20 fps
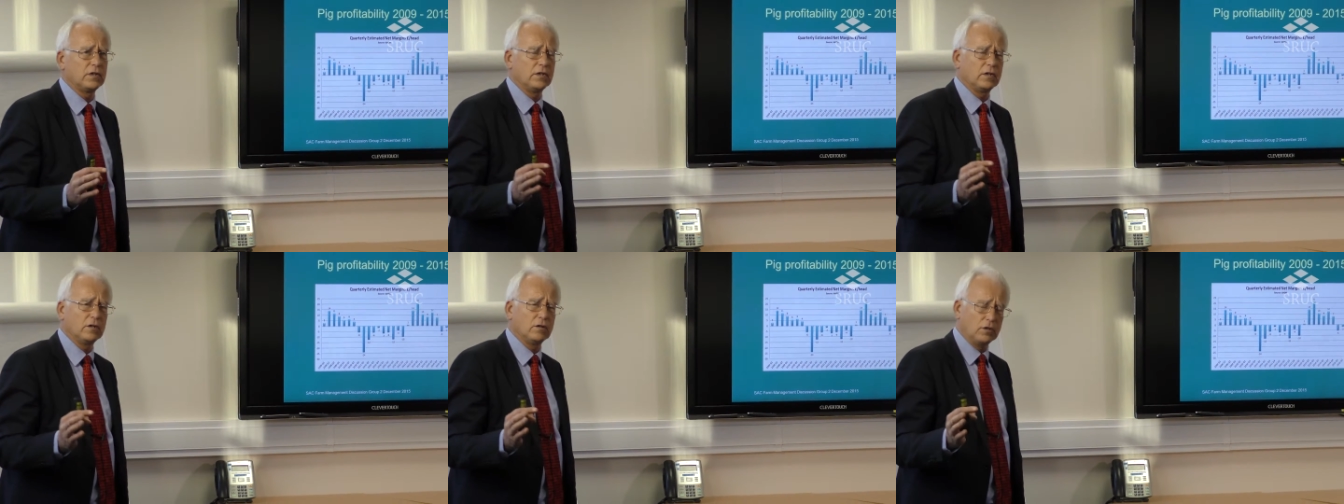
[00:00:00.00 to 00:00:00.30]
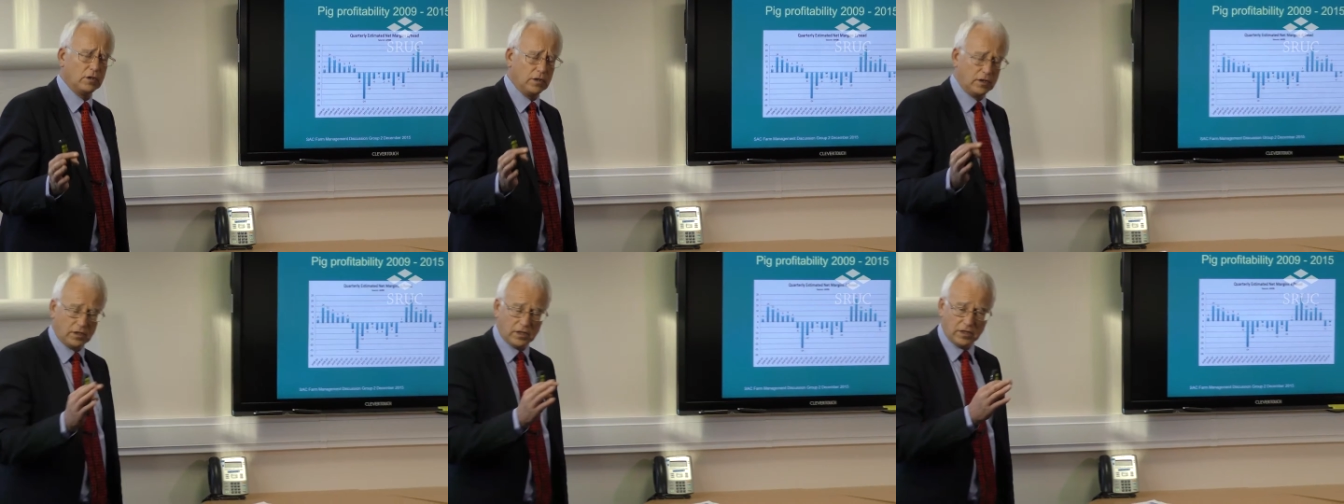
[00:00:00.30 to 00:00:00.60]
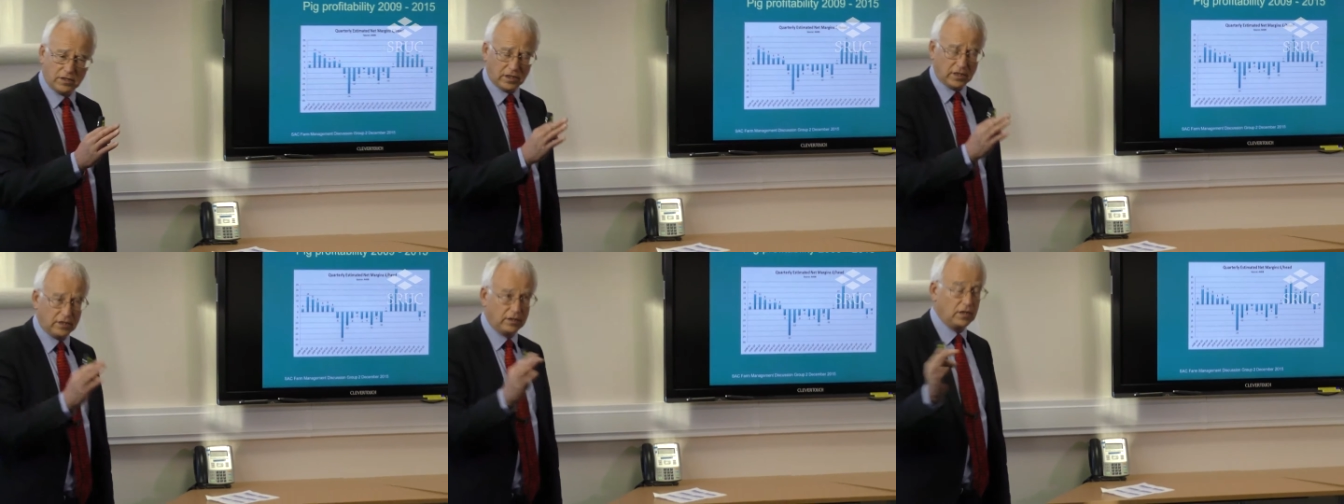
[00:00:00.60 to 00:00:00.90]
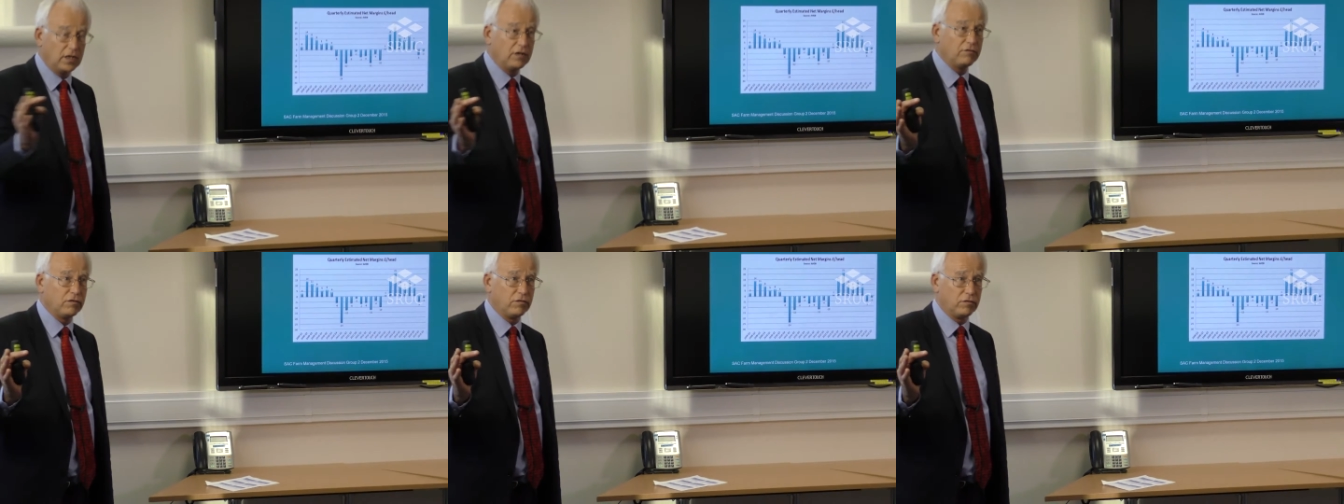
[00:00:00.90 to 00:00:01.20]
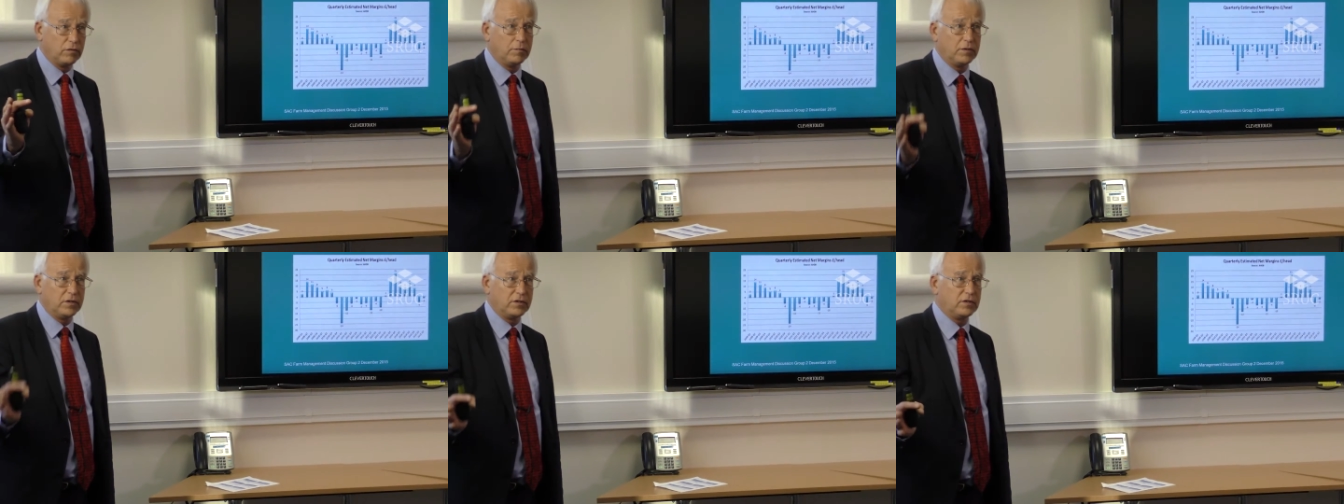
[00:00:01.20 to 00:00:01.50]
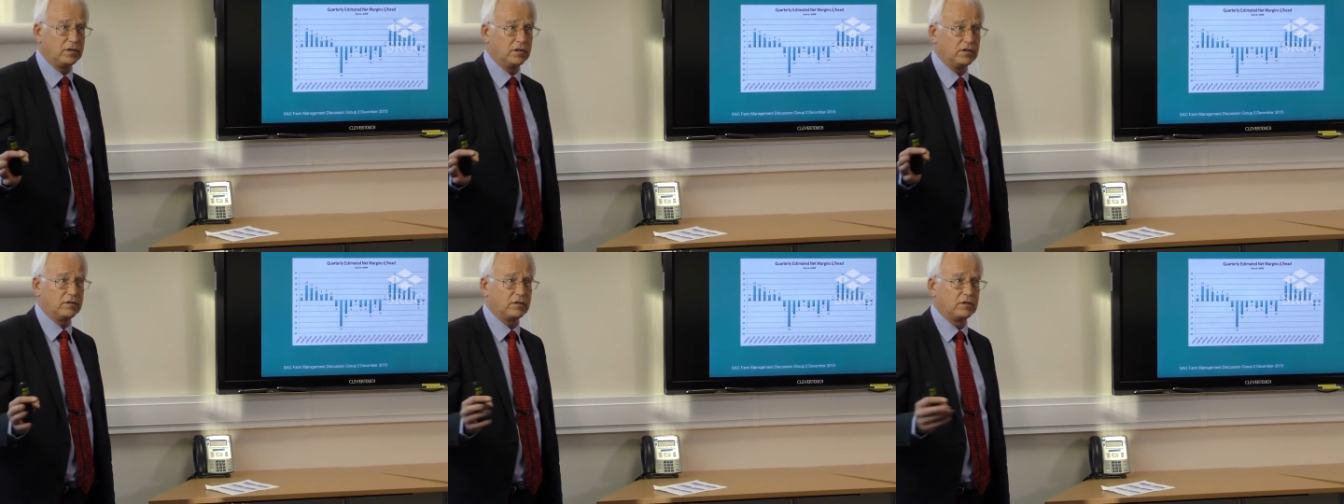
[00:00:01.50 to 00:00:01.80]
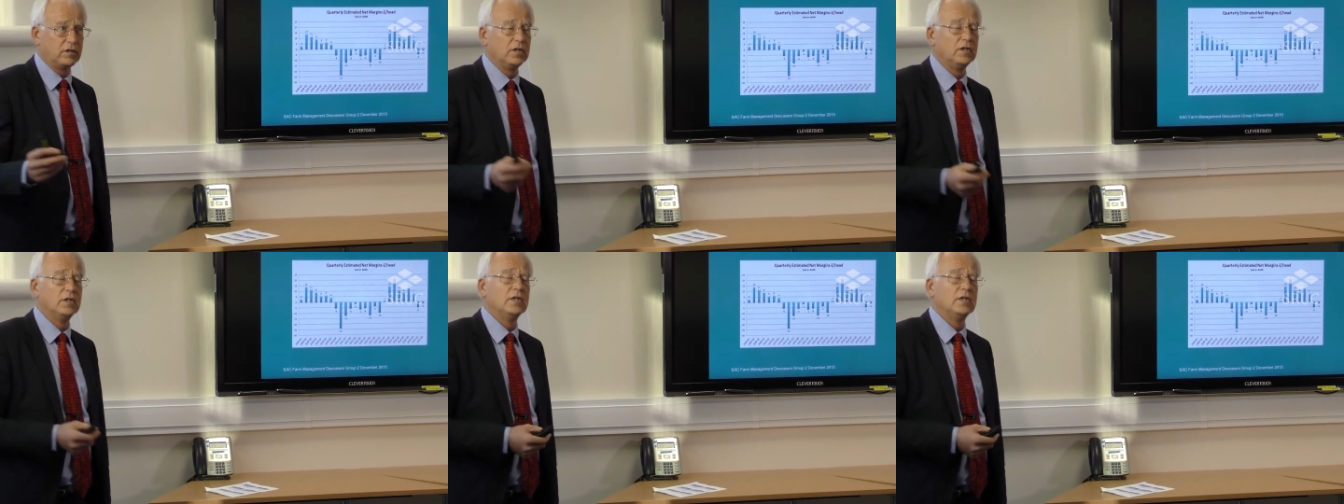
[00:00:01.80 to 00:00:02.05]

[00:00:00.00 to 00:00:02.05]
in uh, uh, uh, the life of a business,